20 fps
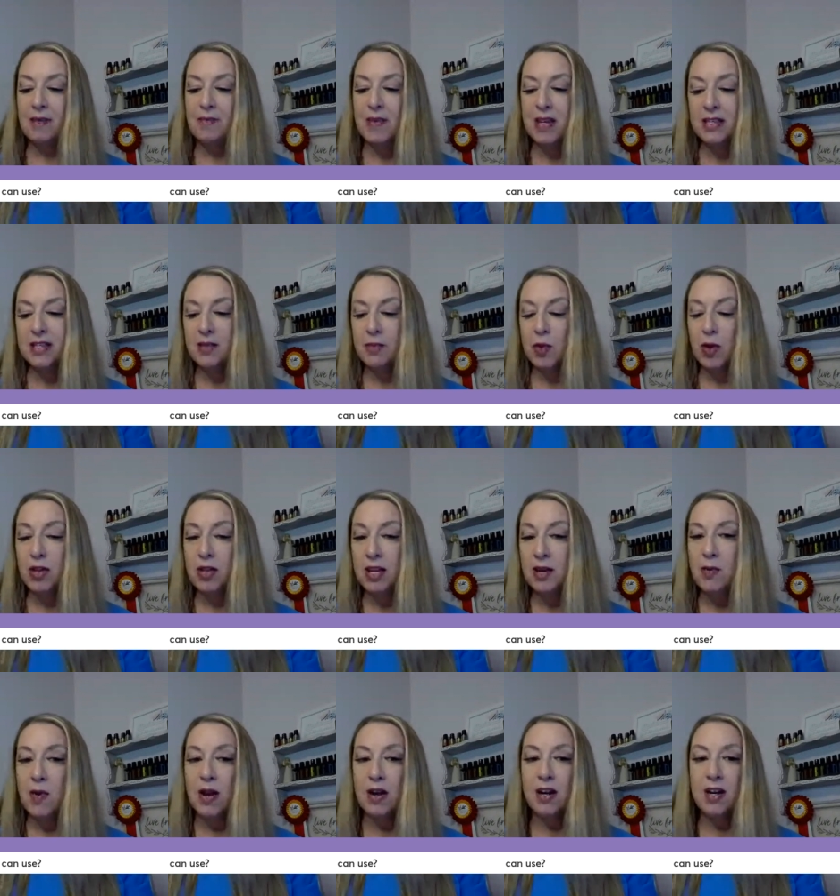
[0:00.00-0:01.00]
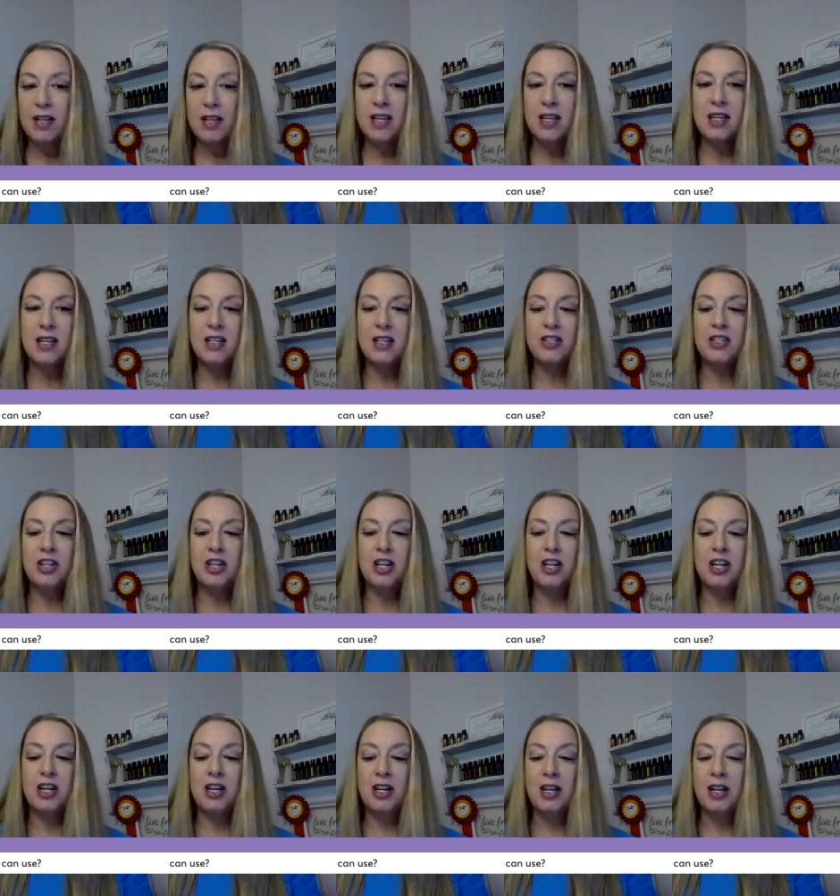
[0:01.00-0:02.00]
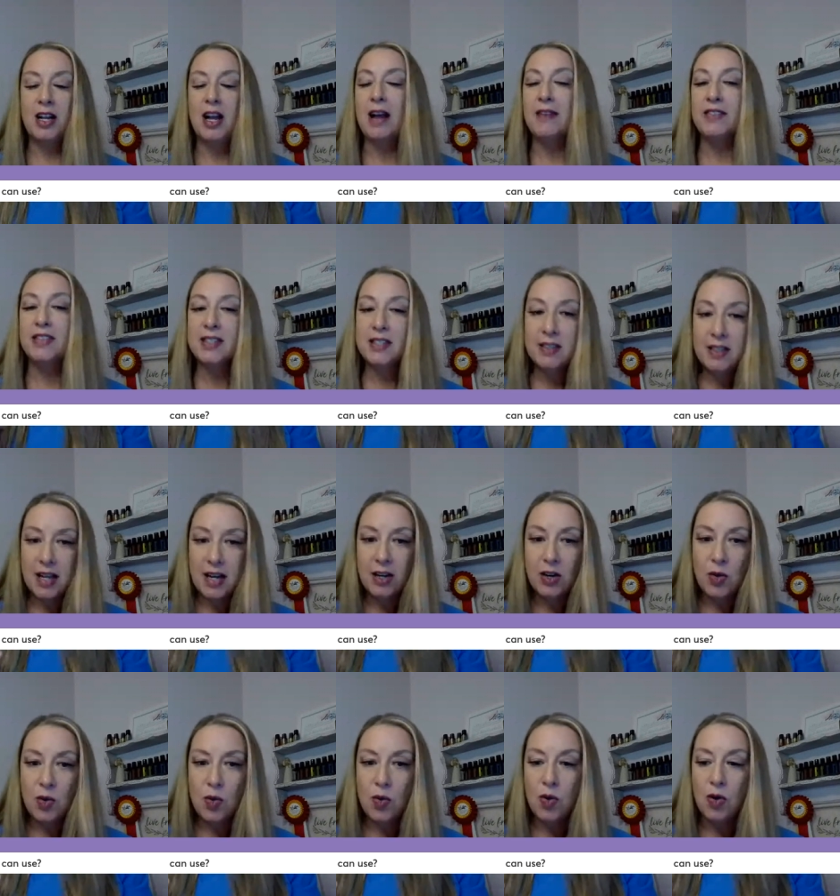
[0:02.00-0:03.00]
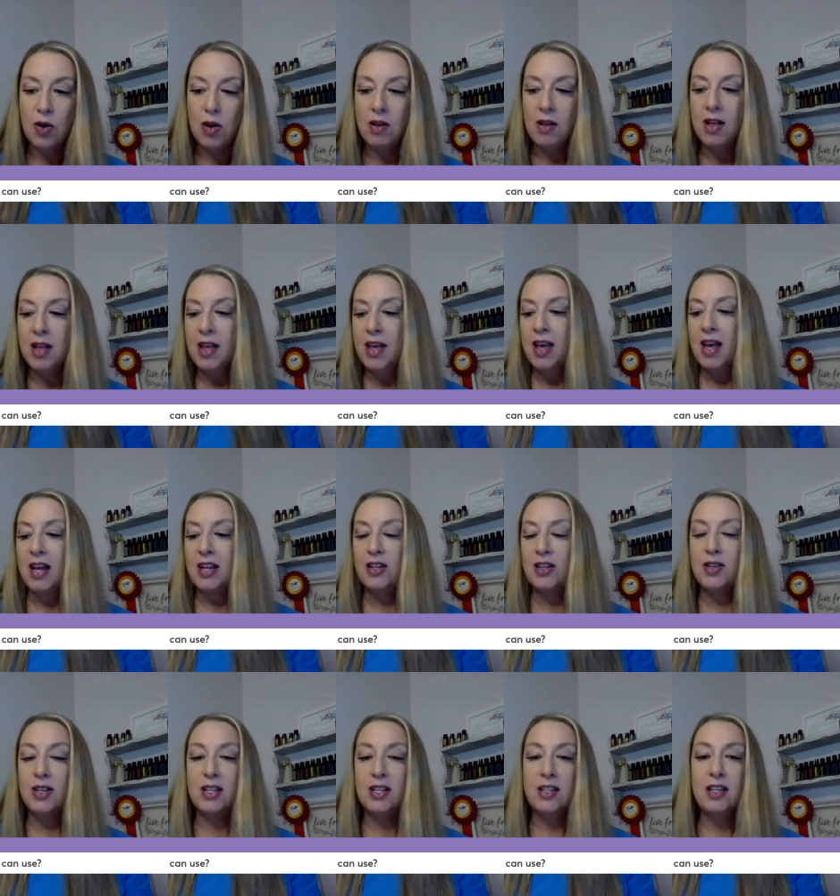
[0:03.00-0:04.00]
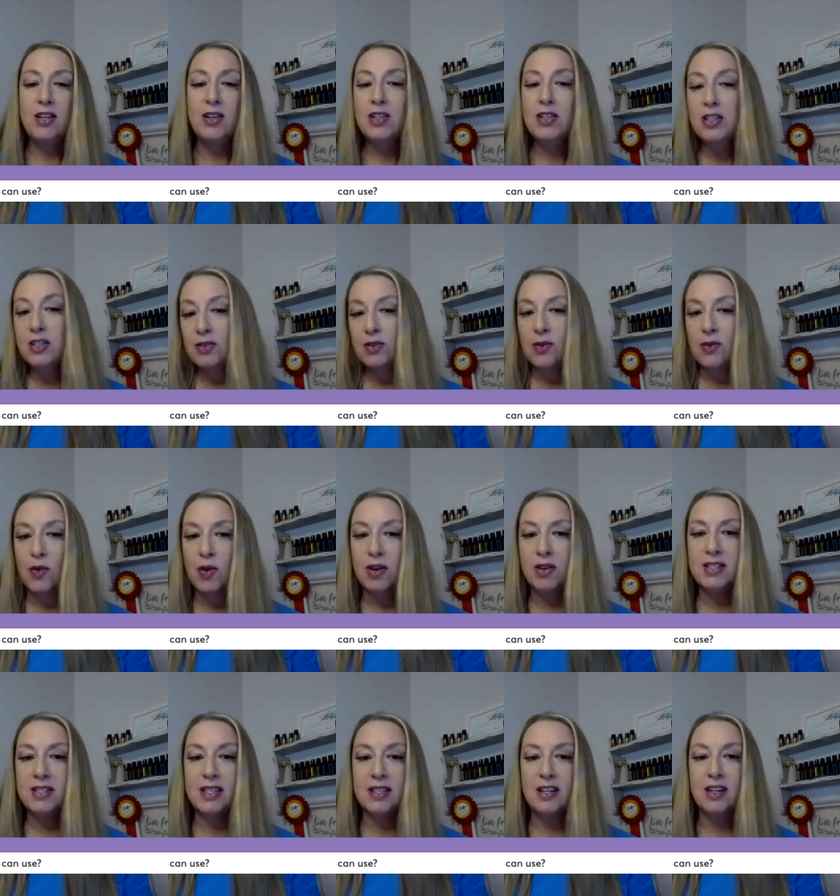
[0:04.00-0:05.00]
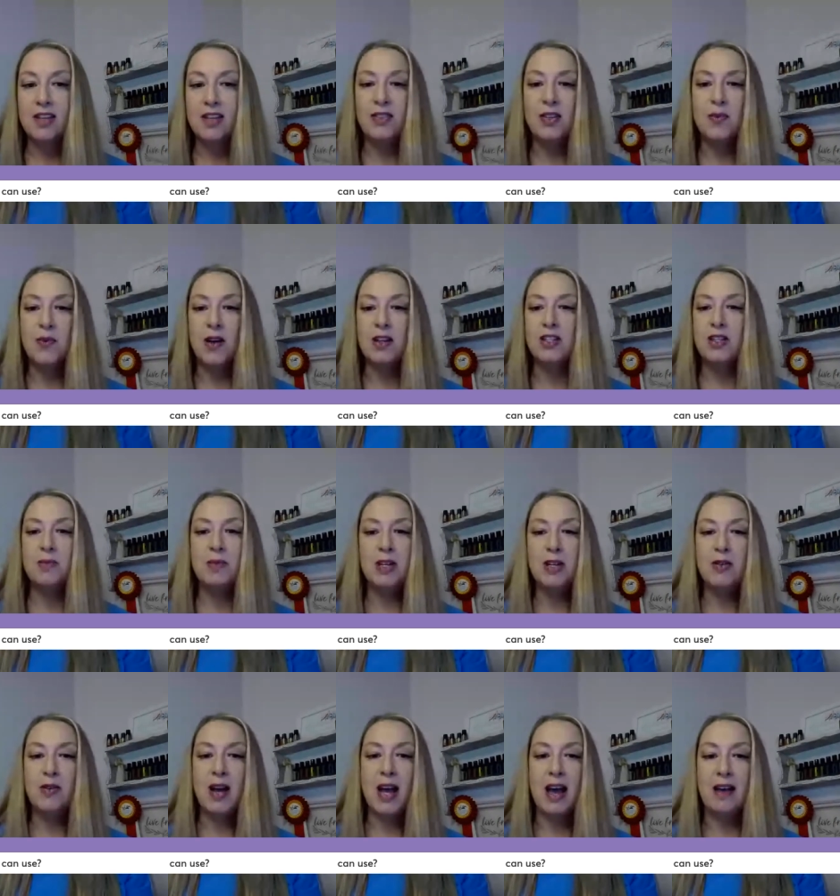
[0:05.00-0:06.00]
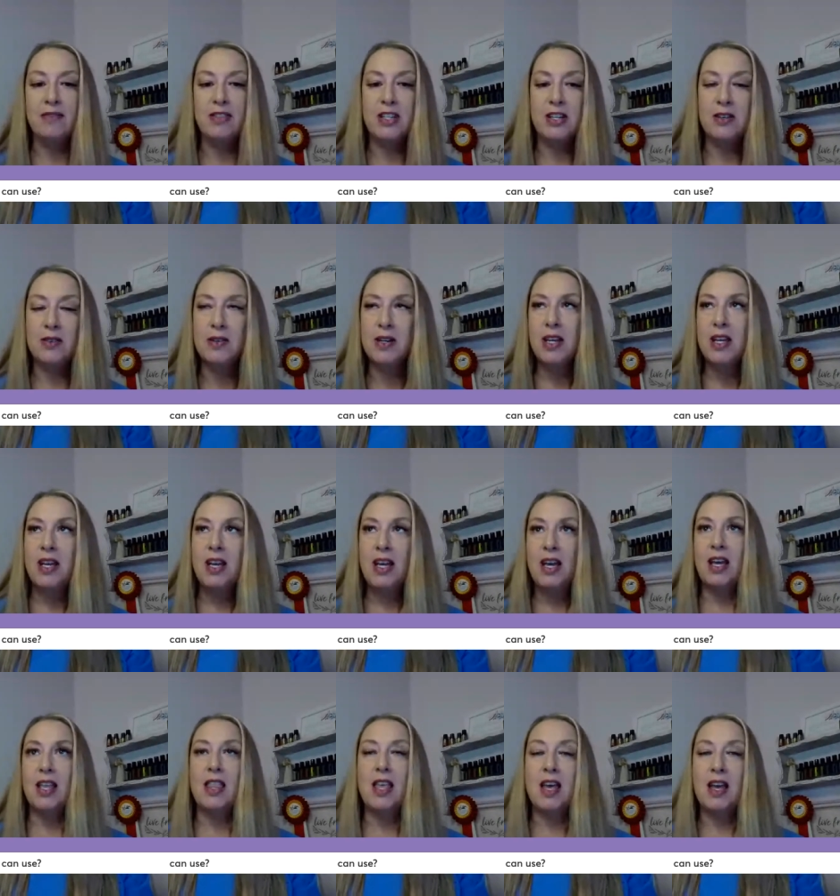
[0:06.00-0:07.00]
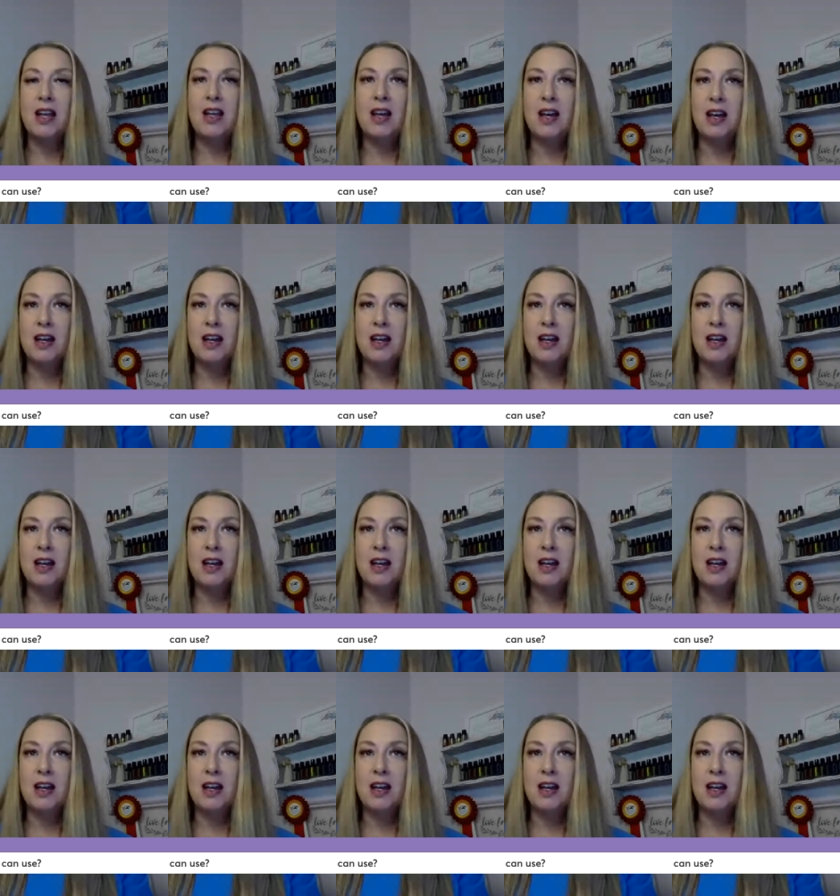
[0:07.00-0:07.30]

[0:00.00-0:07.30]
mix the boiling water and the conditioner. Obviously, let it cool and you can you can do oils in there if you want to but you don't have to and then